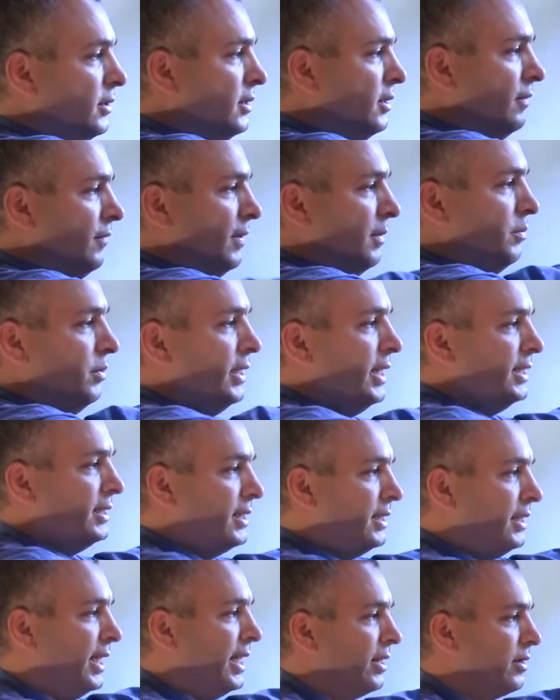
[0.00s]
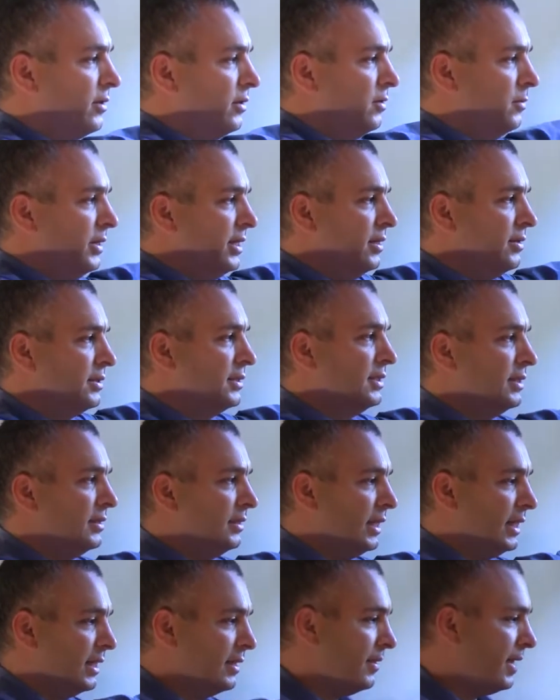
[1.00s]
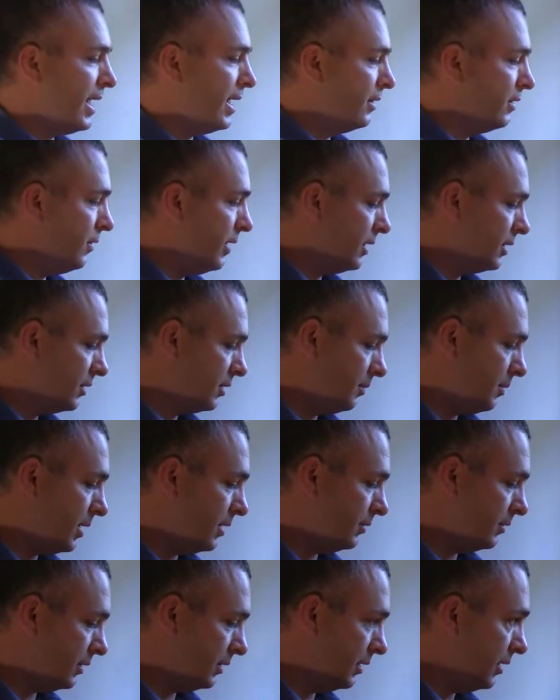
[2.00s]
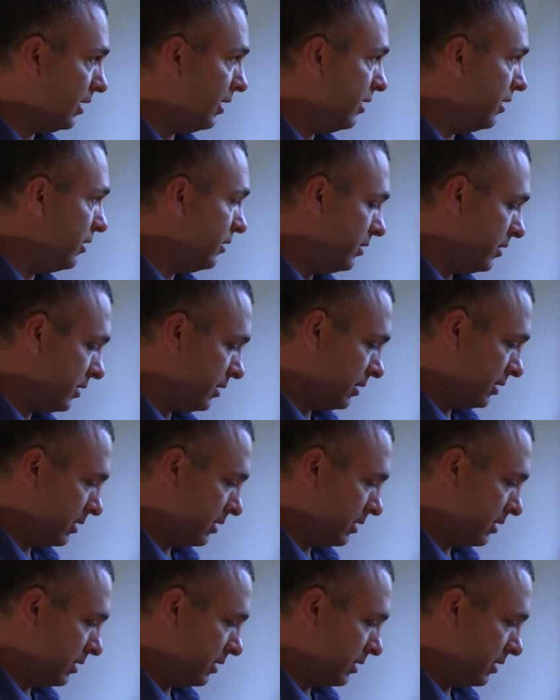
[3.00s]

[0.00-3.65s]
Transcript: So if I place the ladder on the windowsill like that, the way it's supposed to go,